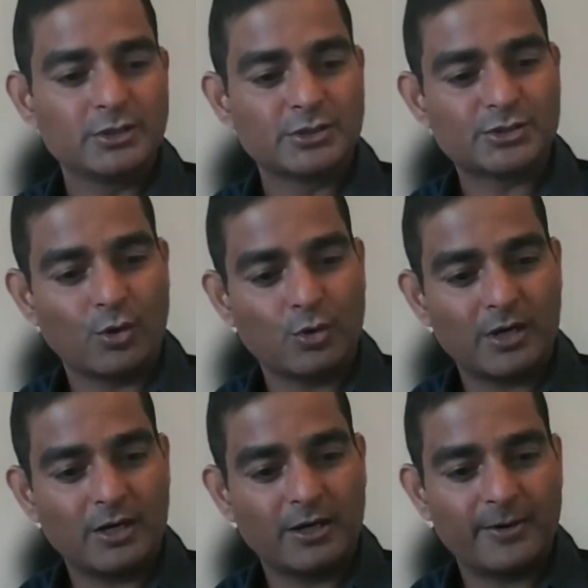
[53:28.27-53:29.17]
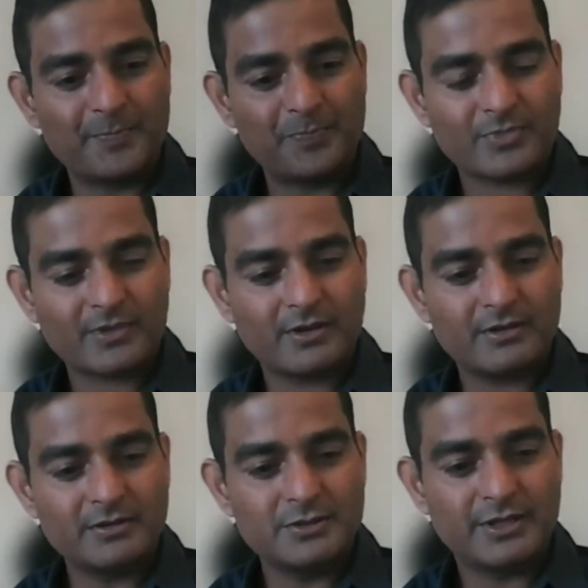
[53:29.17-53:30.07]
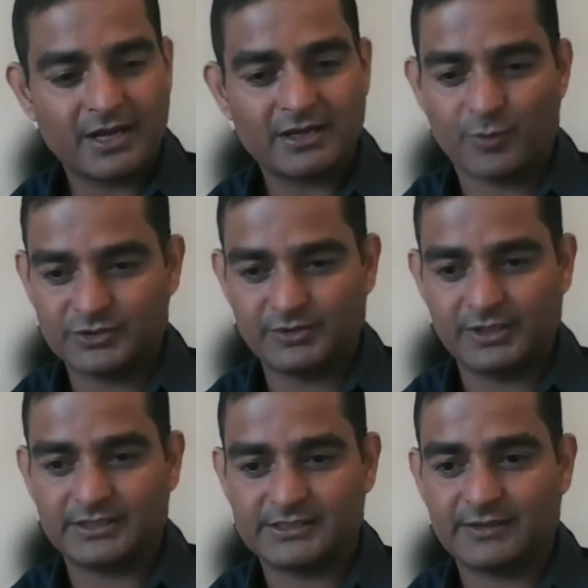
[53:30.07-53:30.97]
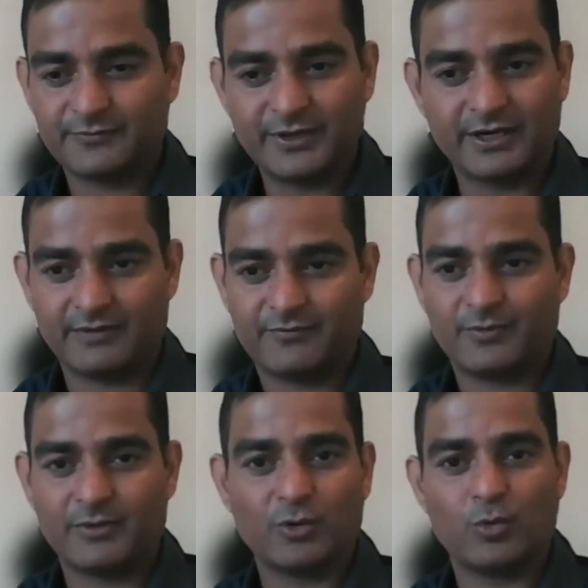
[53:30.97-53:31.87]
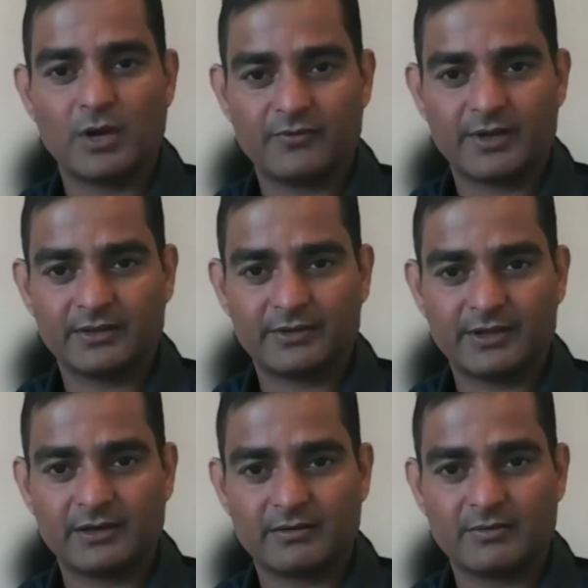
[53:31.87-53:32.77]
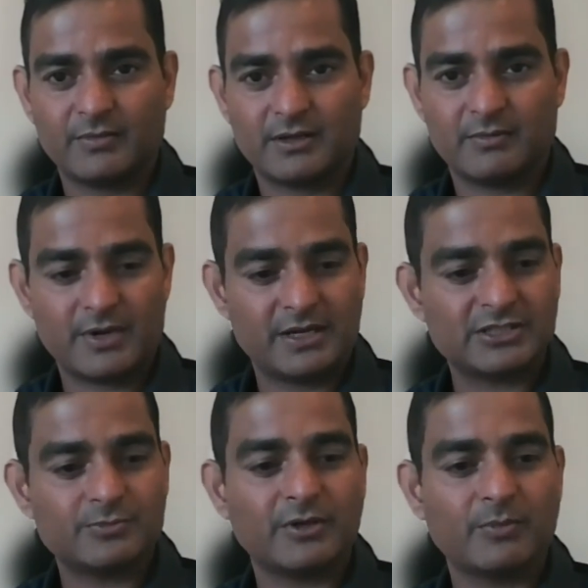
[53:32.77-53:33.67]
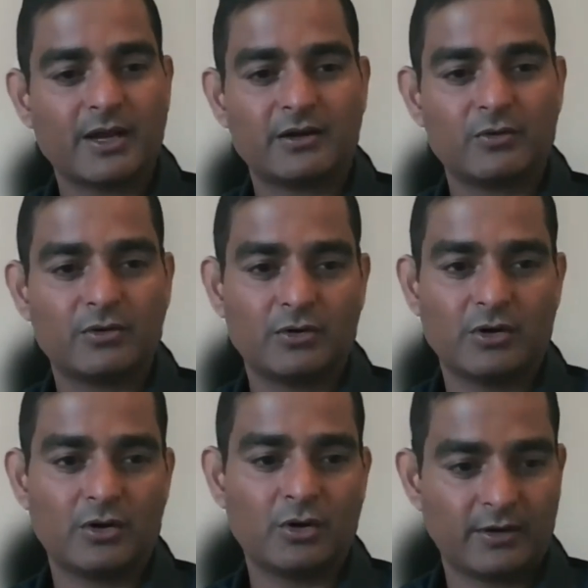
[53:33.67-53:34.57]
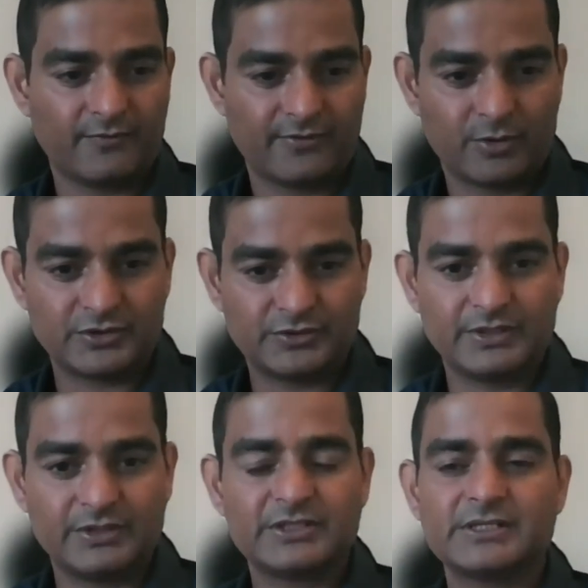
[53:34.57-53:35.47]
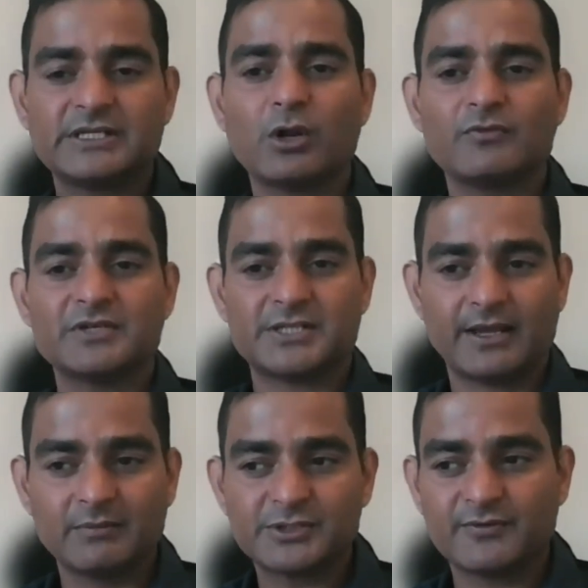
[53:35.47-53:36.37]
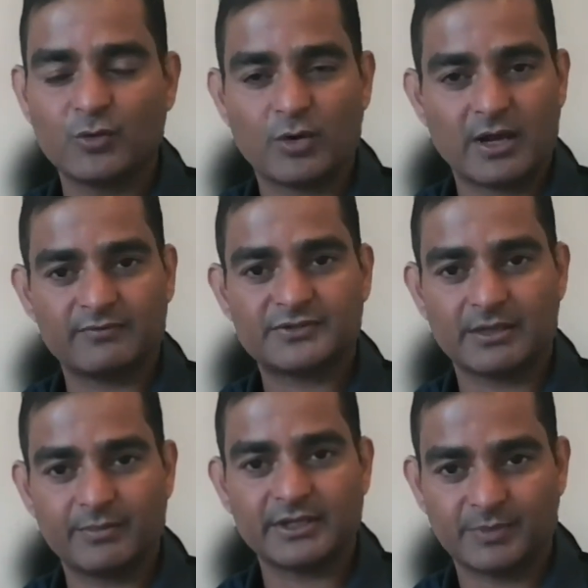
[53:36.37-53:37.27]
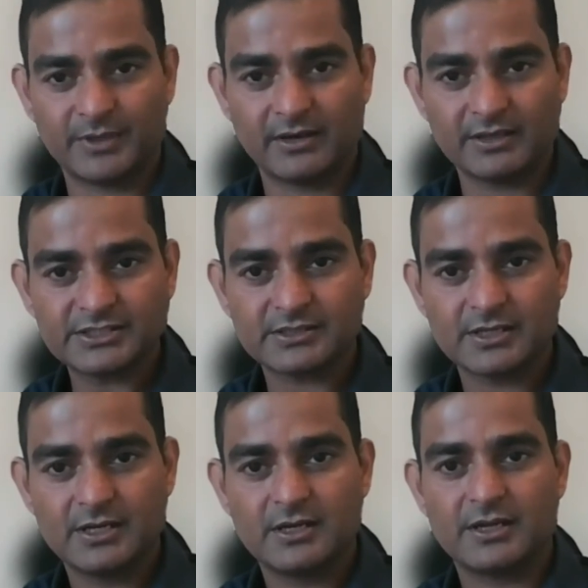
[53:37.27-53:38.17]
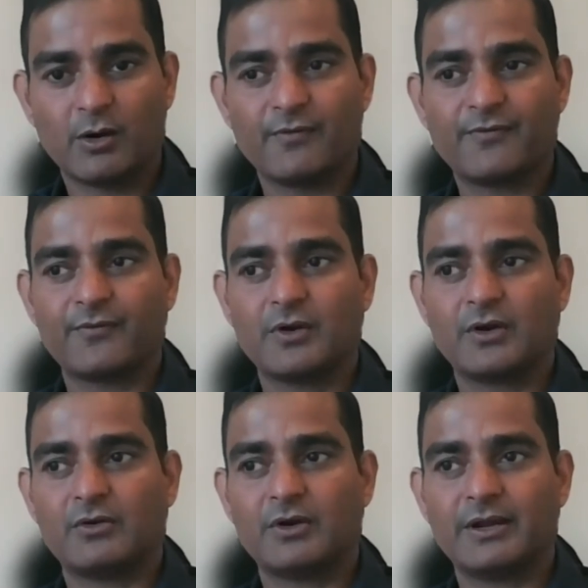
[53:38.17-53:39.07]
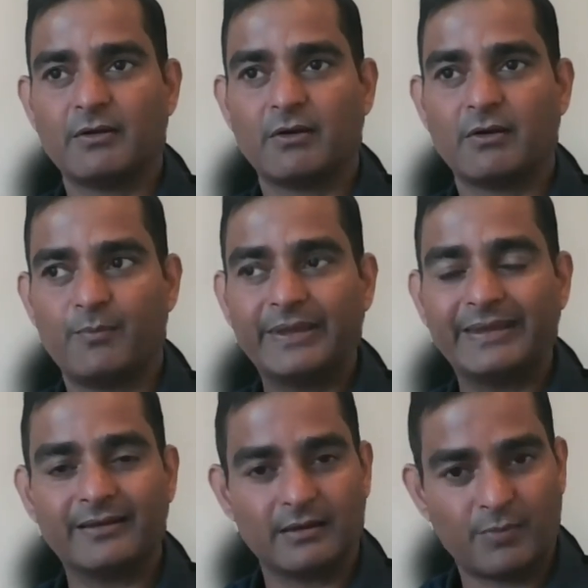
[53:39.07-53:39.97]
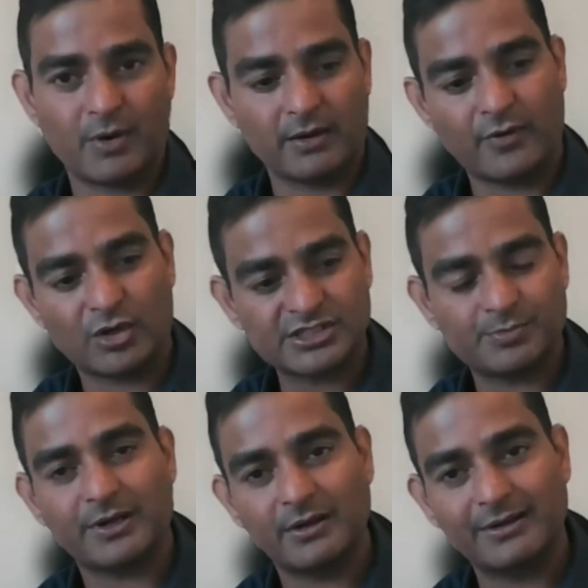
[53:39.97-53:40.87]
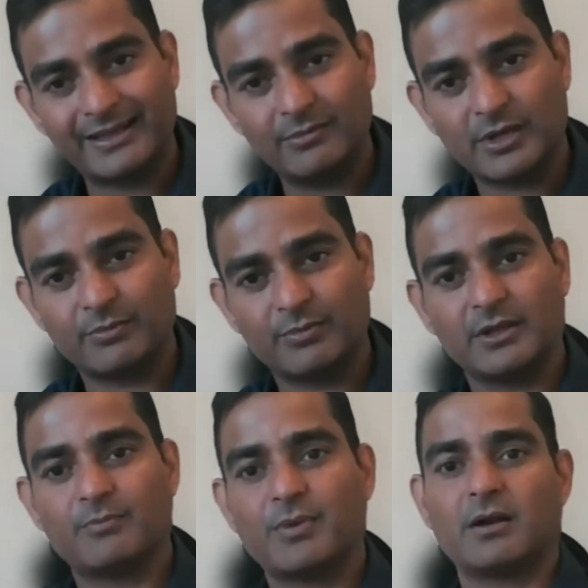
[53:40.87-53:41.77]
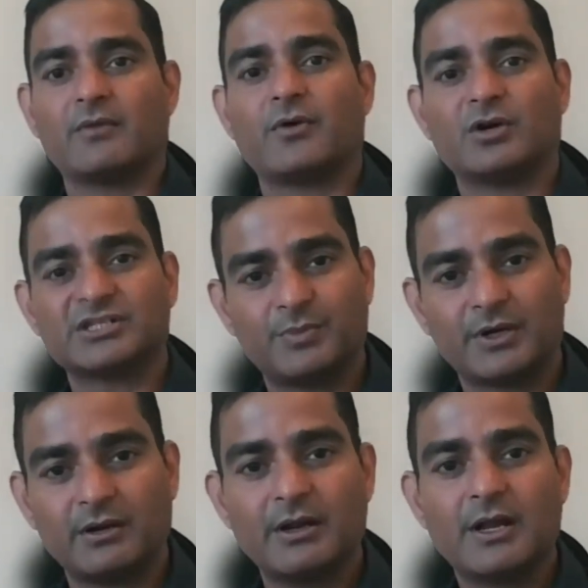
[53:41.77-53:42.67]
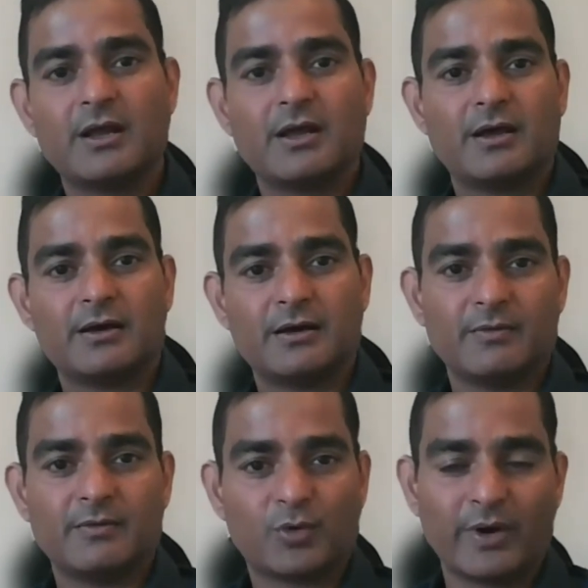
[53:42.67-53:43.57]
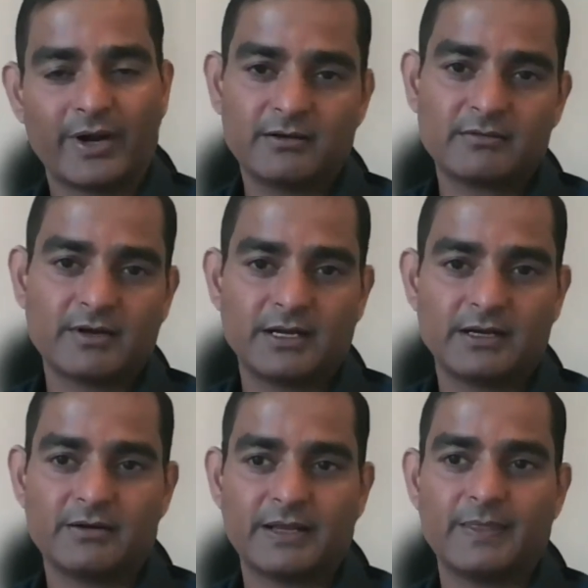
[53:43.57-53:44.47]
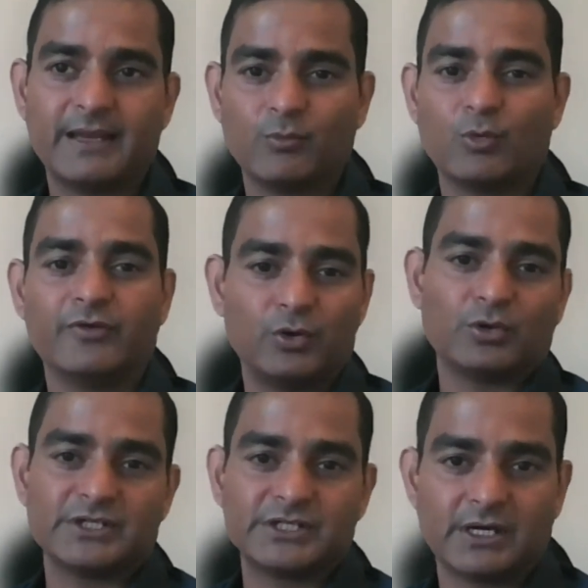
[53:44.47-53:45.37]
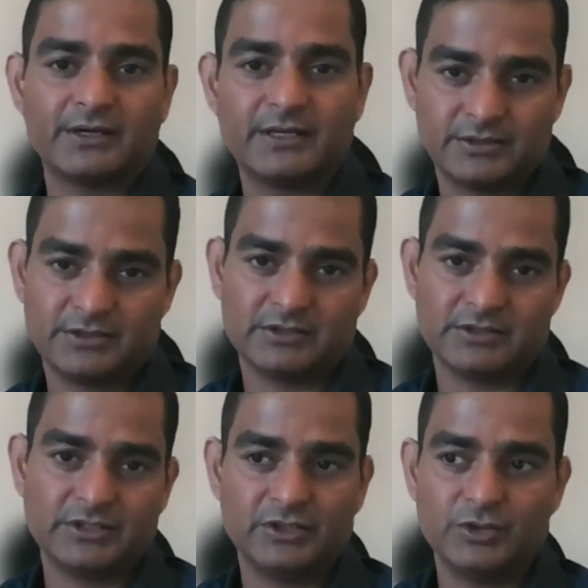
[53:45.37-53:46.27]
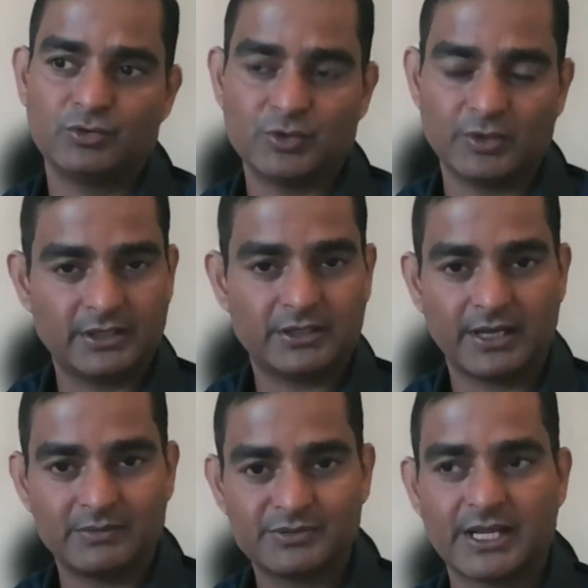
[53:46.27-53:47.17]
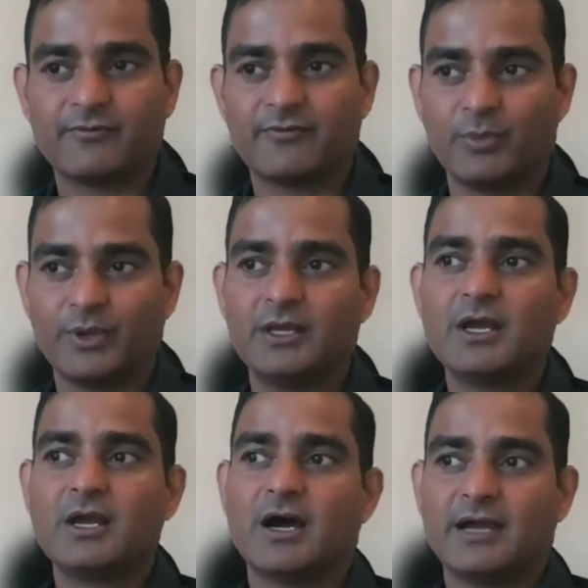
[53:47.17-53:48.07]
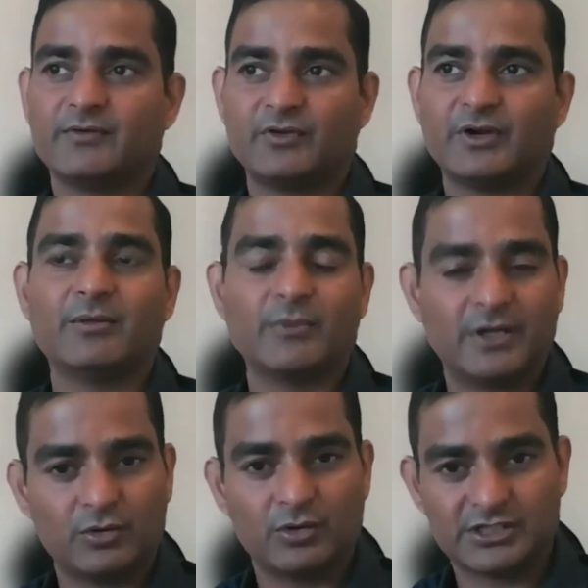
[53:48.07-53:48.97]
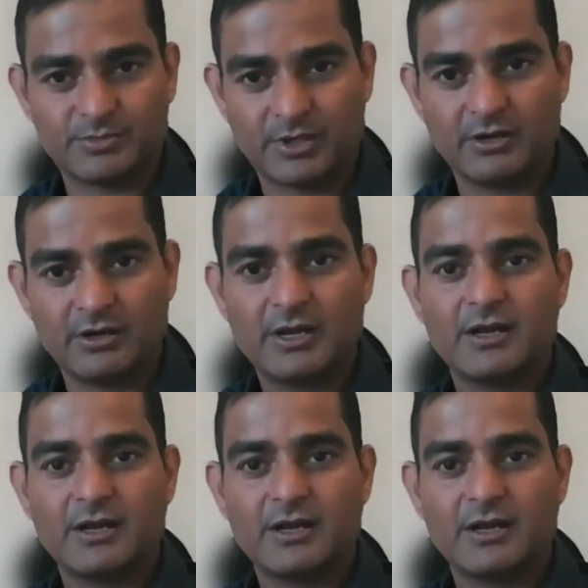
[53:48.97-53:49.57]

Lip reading: So, there are opportunities, definitely. People who have healthcare management background, a lot of opportunities. It always helps if you have some experience of being a part of a hospital team, like being part of a hospital provider, and then move into consulting. Usually it helps. Like for me, I was running my own hospital.